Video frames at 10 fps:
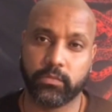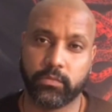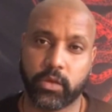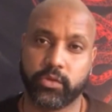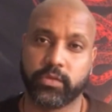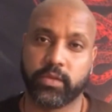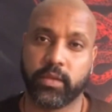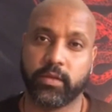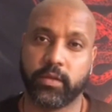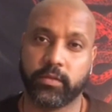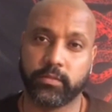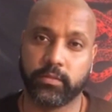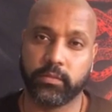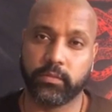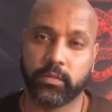Understand that.
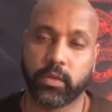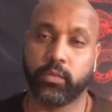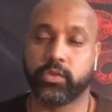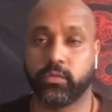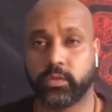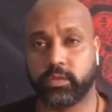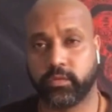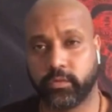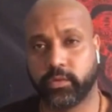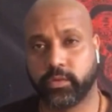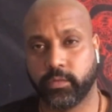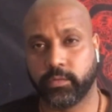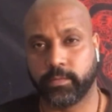I wish it was different too.